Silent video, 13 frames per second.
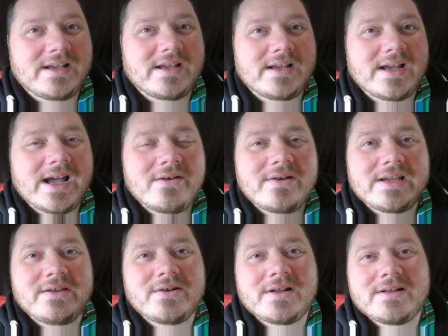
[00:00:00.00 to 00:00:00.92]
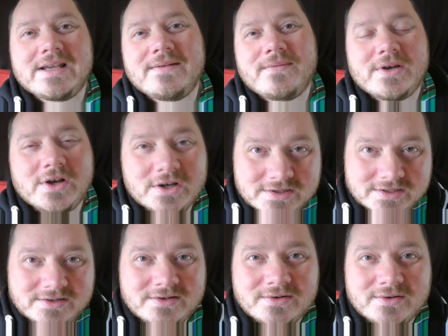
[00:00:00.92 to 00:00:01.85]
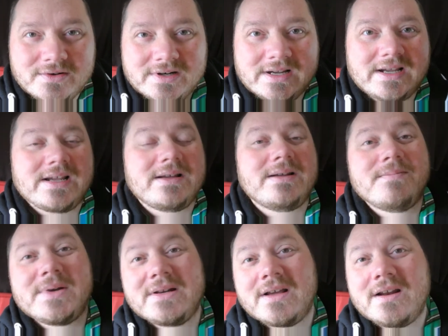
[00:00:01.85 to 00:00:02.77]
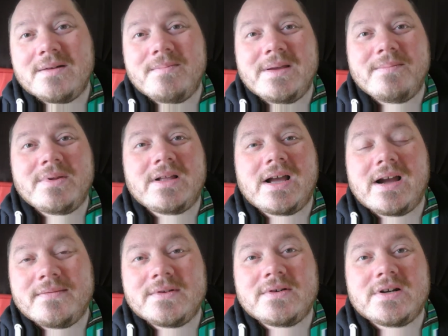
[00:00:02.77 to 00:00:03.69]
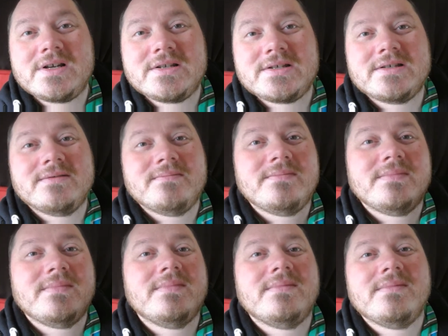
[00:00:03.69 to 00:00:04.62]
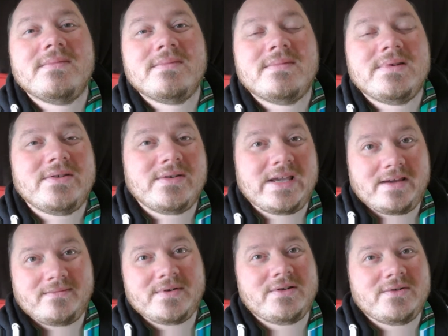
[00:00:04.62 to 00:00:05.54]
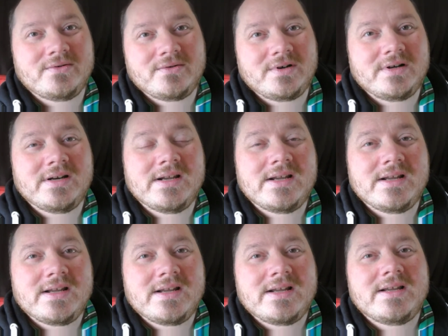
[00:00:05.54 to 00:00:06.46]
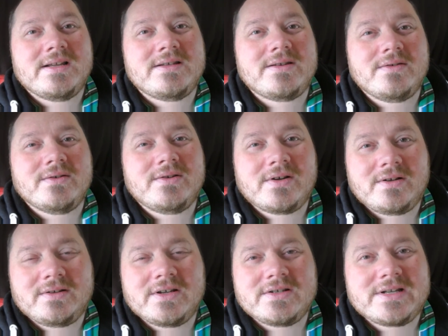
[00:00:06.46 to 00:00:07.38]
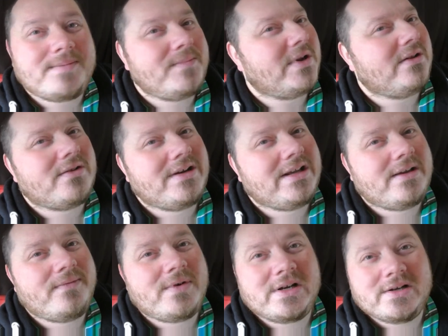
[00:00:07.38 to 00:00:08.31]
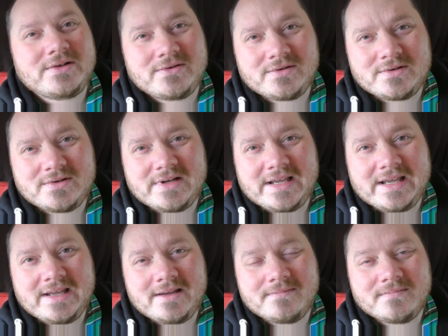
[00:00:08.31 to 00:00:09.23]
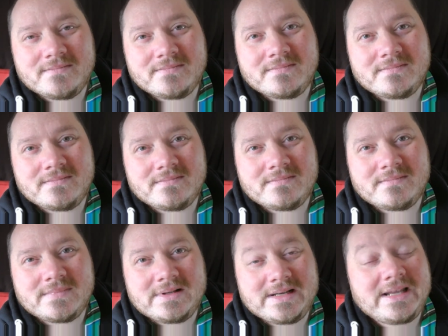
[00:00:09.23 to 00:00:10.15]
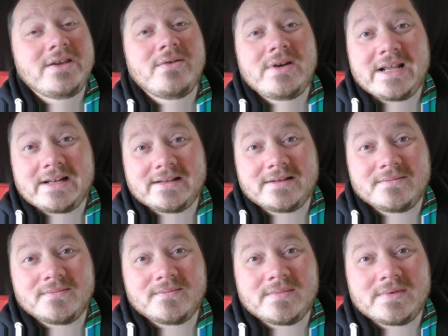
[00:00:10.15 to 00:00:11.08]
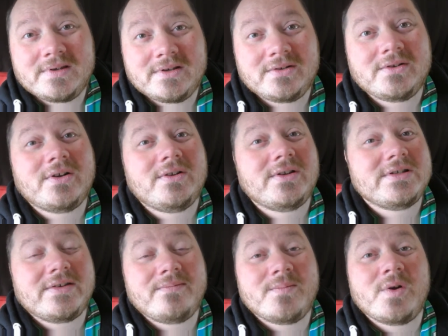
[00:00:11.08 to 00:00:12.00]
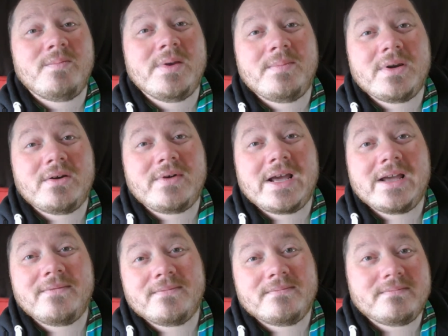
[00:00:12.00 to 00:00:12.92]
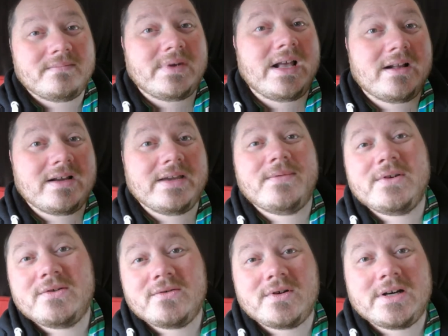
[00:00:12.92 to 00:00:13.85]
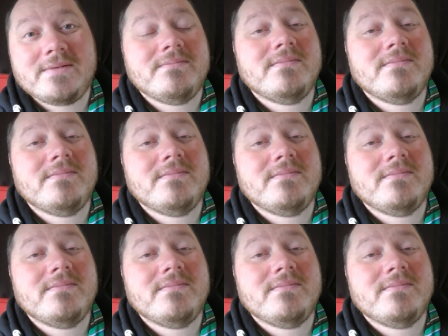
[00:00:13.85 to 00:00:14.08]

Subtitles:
How can you not give us a tour, but the other people after us, you gave the tour? So you told us, I'm not going to give another tour today. Then you did. You told us if more people arrive, I'll give a tour.